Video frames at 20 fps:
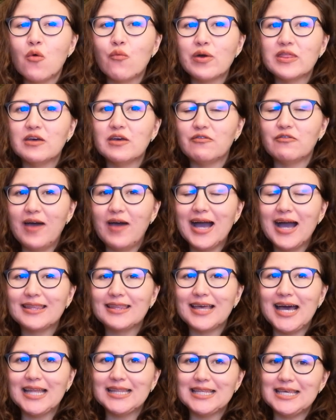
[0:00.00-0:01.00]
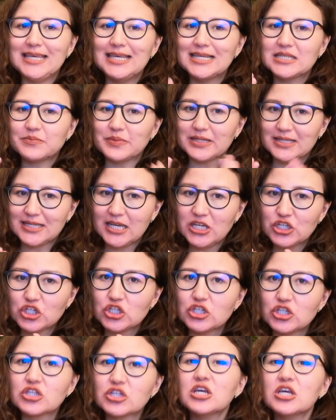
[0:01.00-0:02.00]
with the fact that the
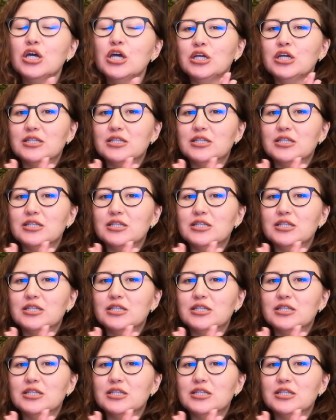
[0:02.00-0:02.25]
expectations